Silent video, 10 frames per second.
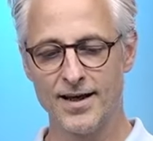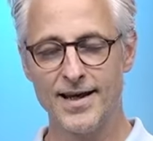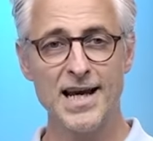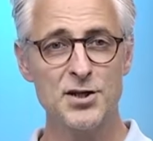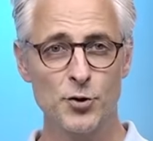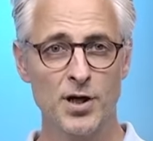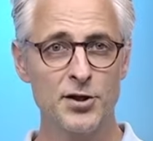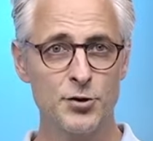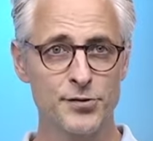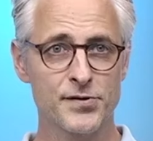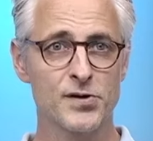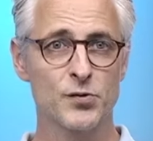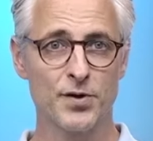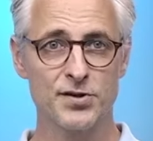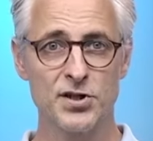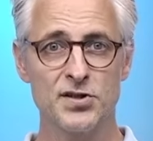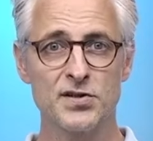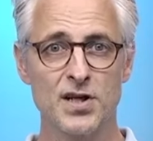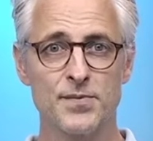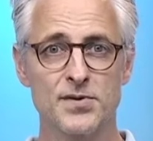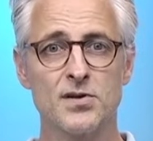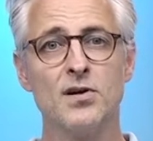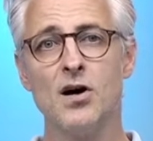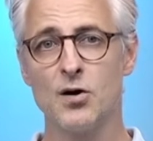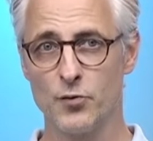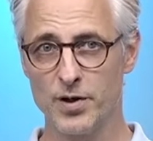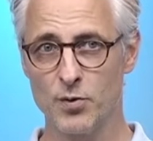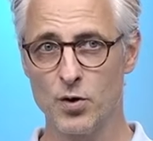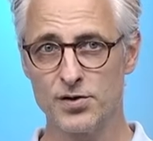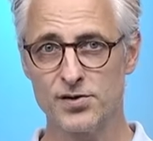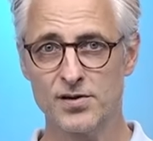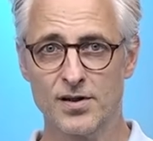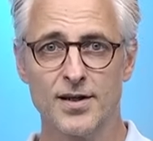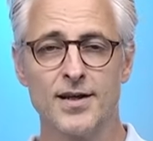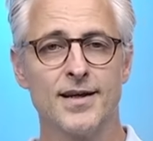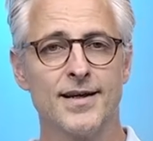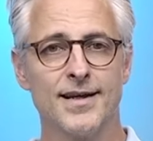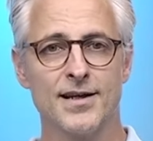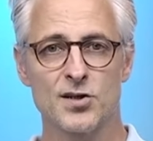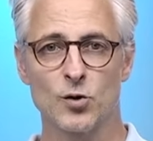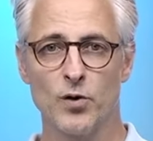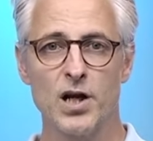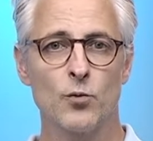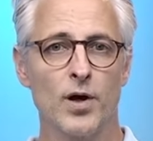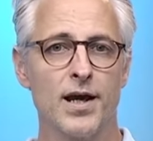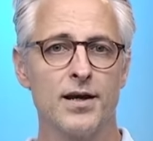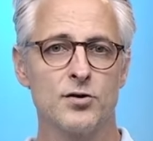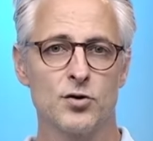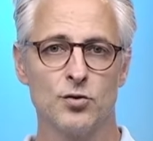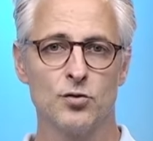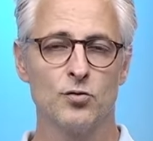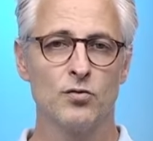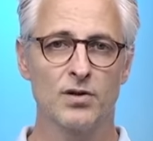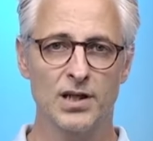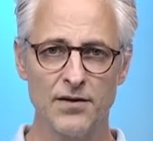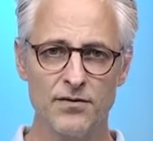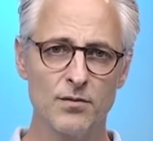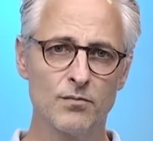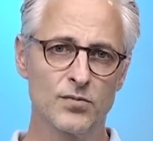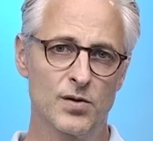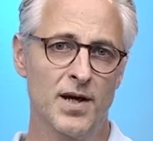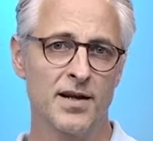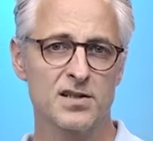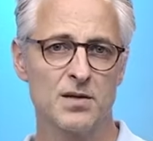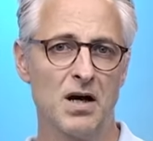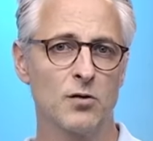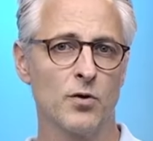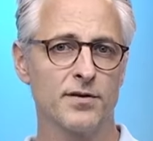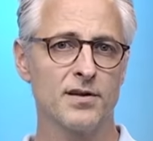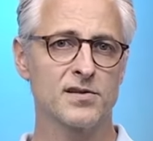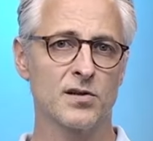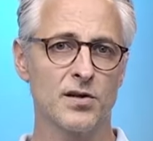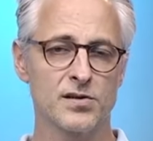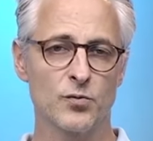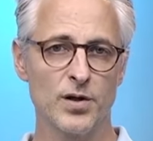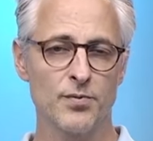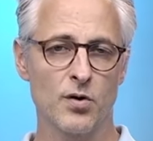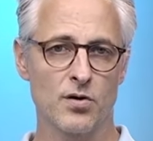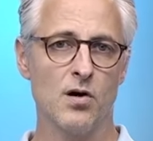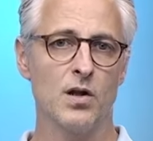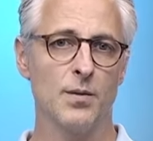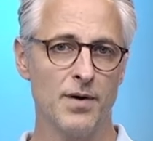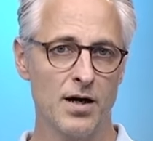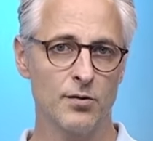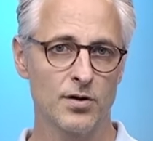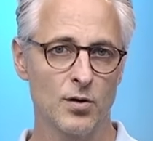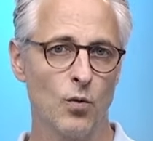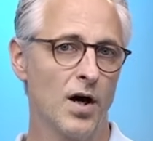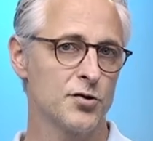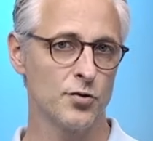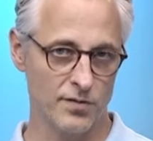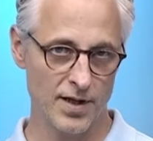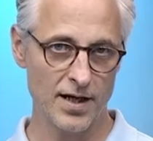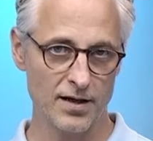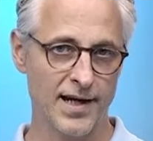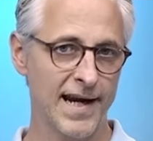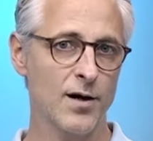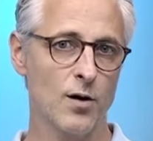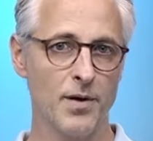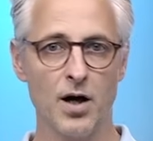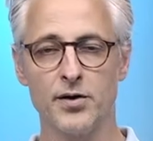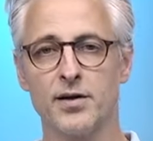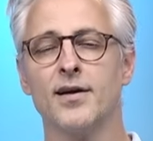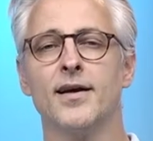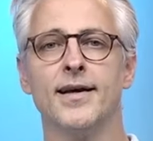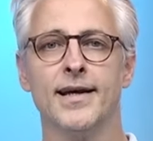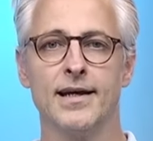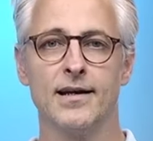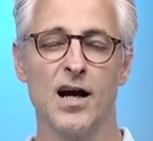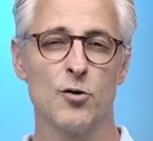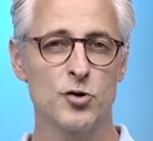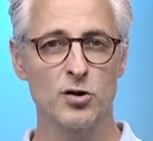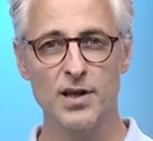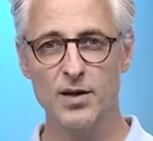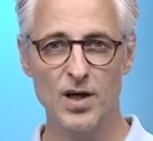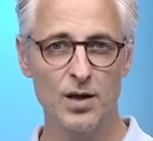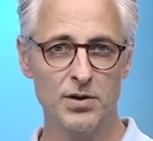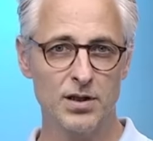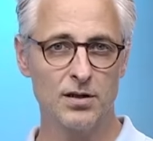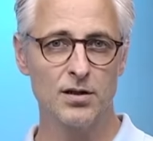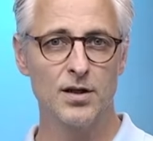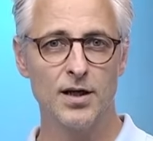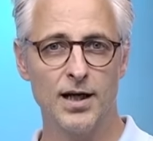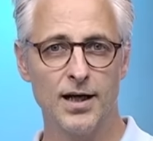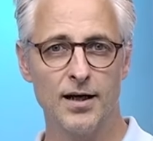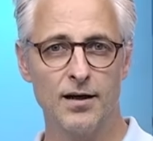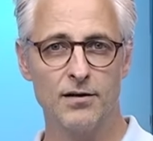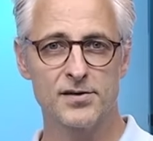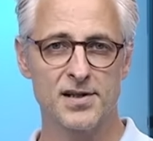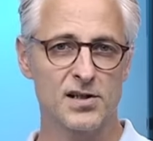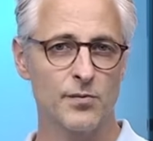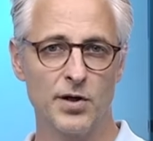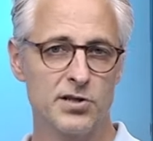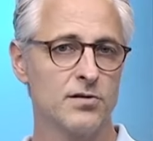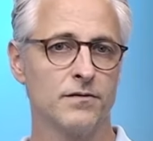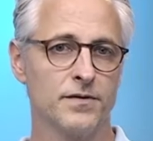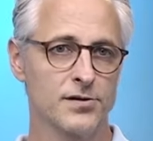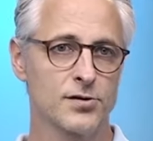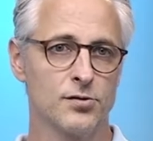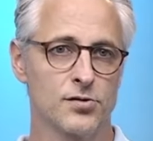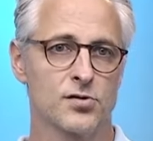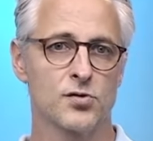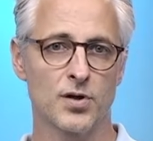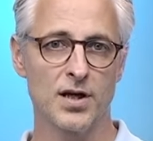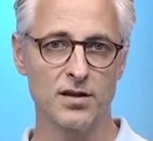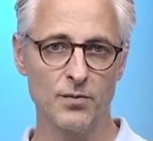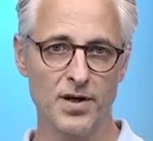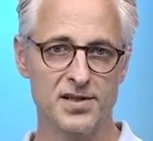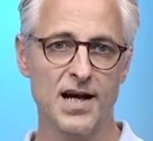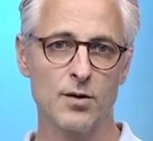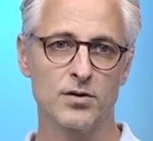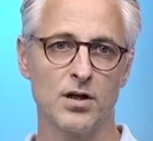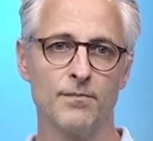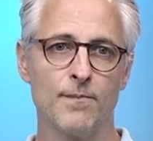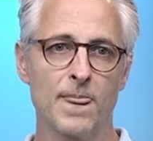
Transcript: Educate users with teaching tips on reports. It's a great way to give them some hints about what this report all about. Why should they care about it? And how should they maybe set some initial filters to get the best outcome?